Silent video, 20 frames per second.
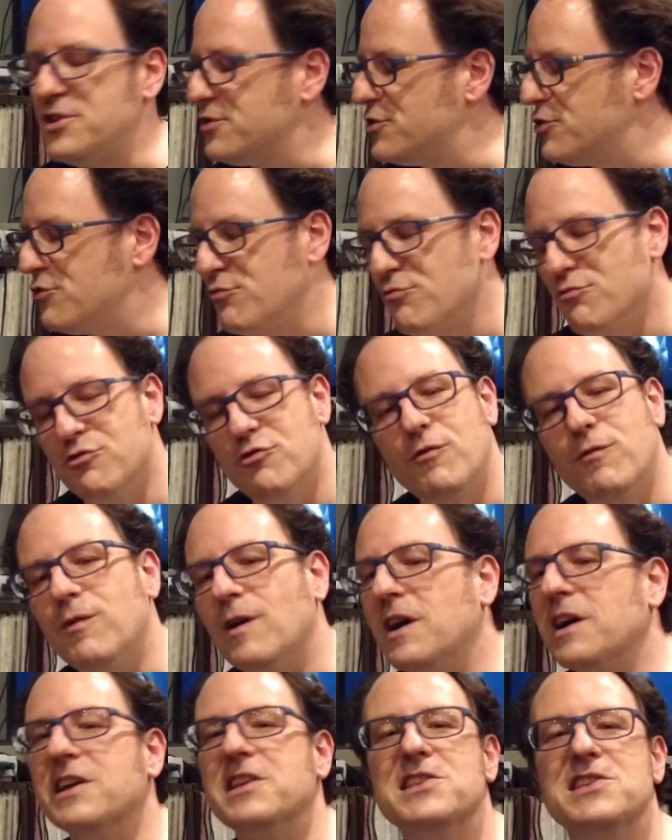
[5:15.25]
True
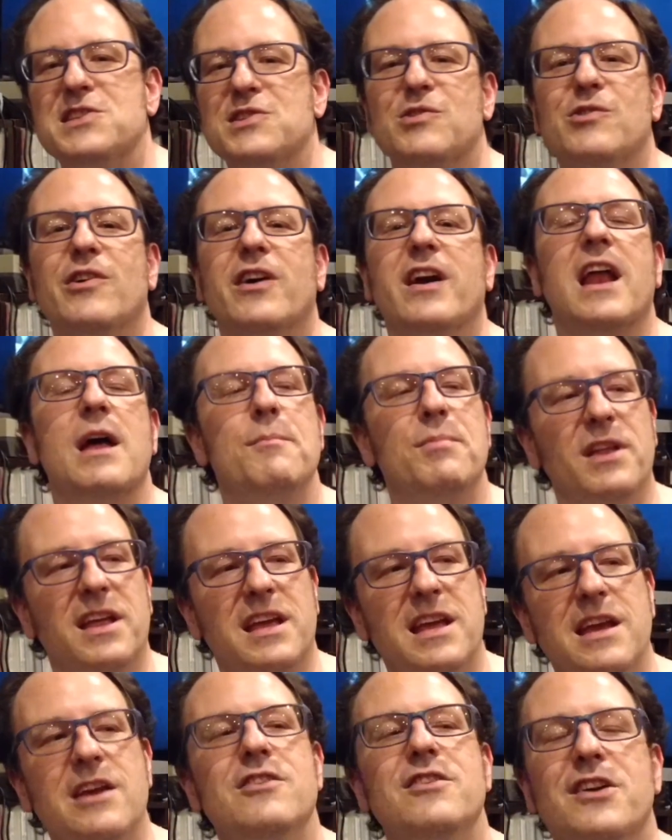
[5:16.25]
fucking story. I'd be
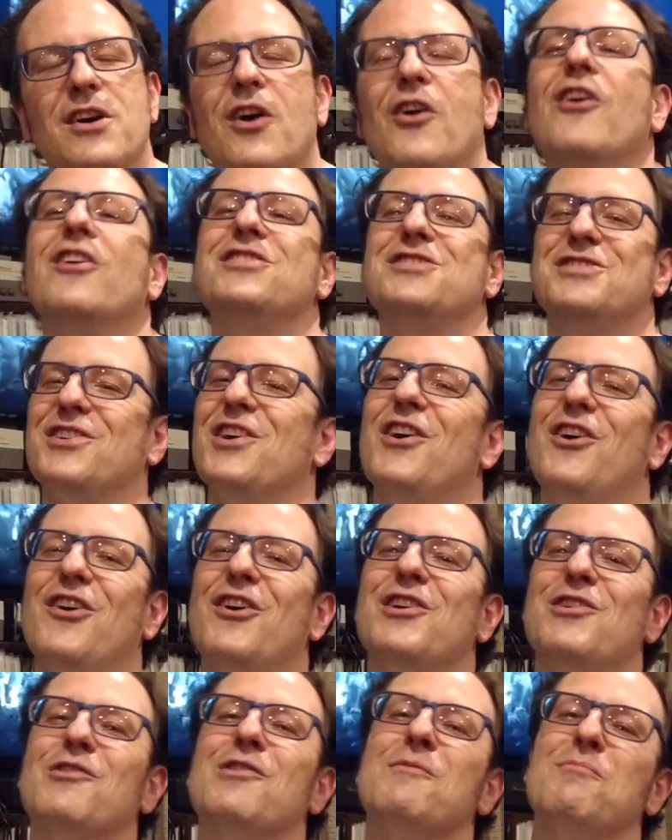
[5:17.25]
like, here you go. She'd go, oh,
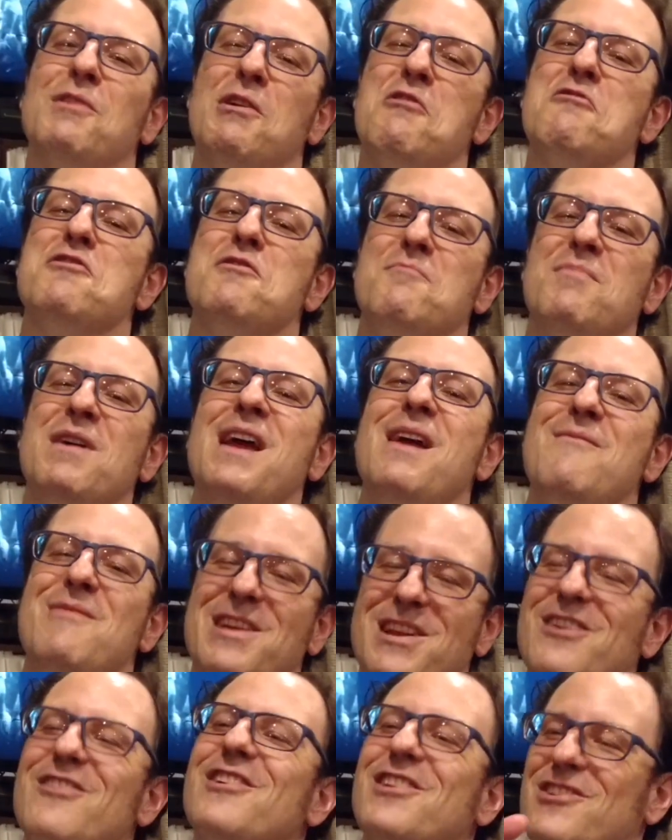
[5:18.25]
you want to play with the
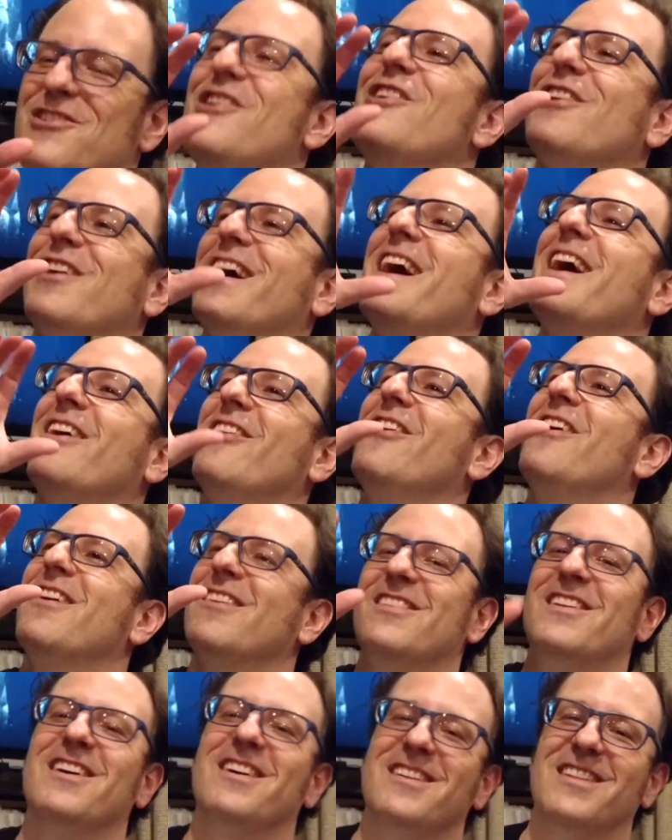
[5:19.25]
baby, don't you? Okay,
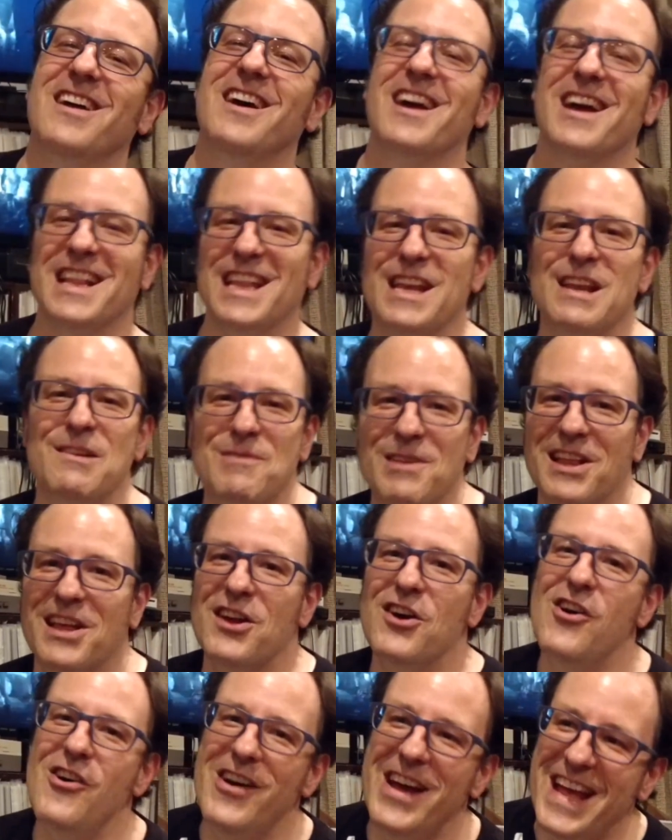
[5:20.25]
gluck, gluck, gluck. And then I'd be like,
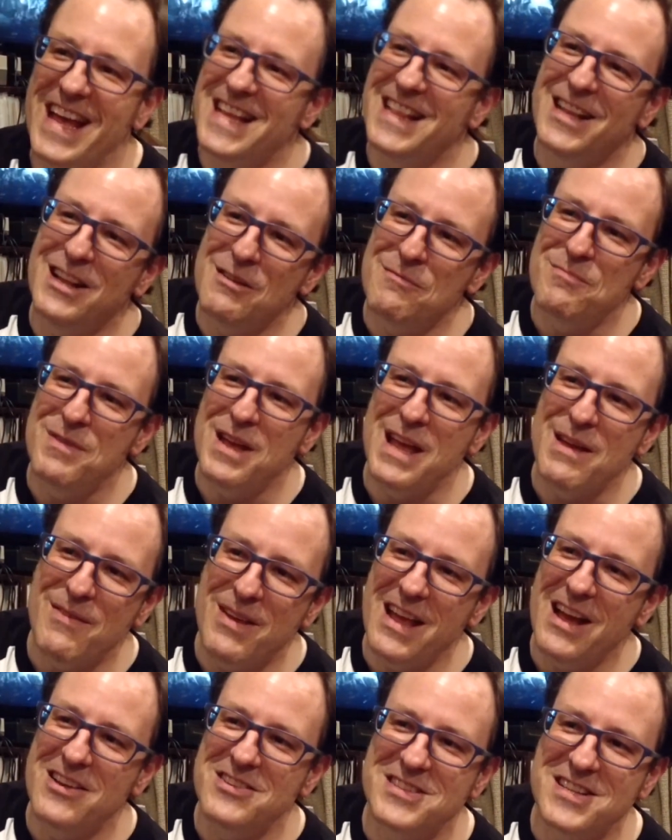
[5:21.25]
oh, hey, little baby,
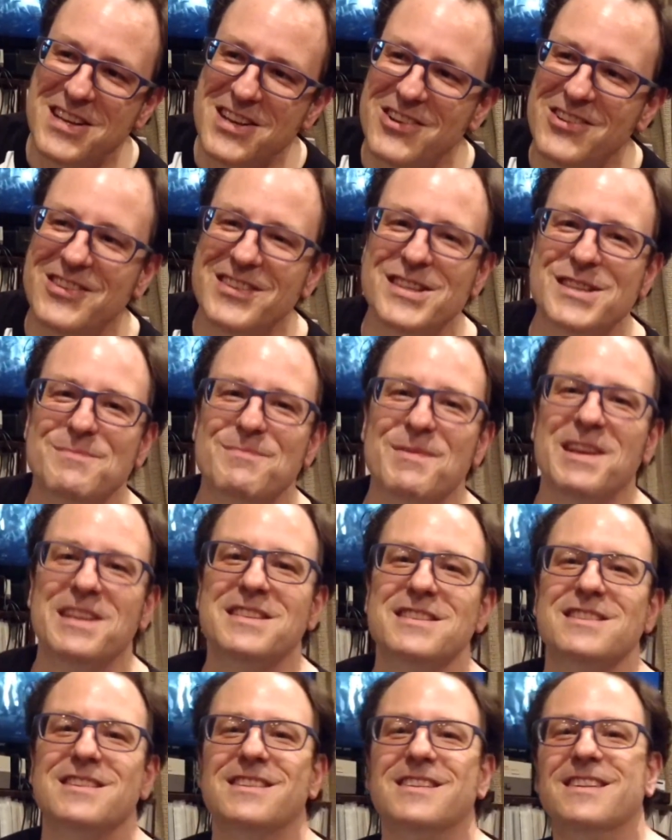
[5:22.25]
how's it going,
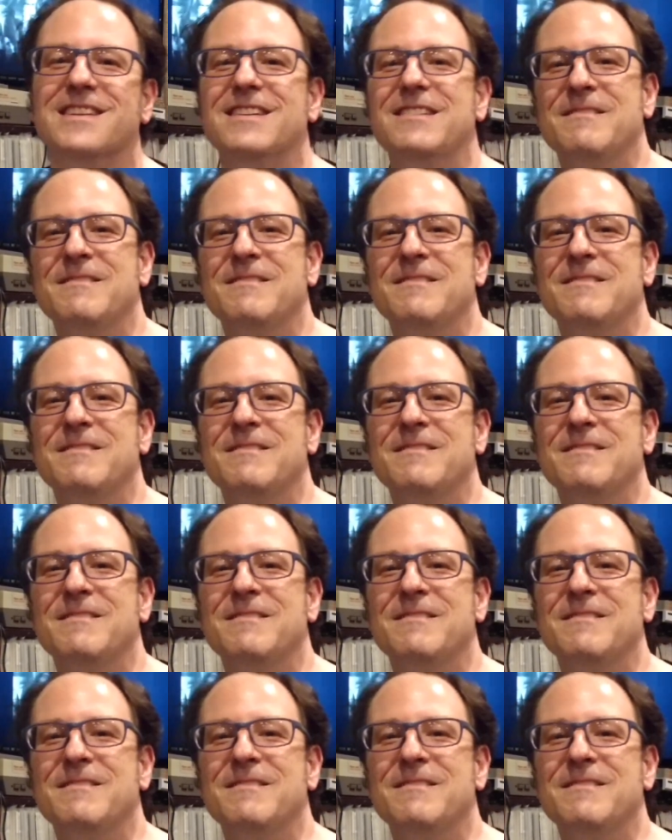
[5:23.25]
Spencer?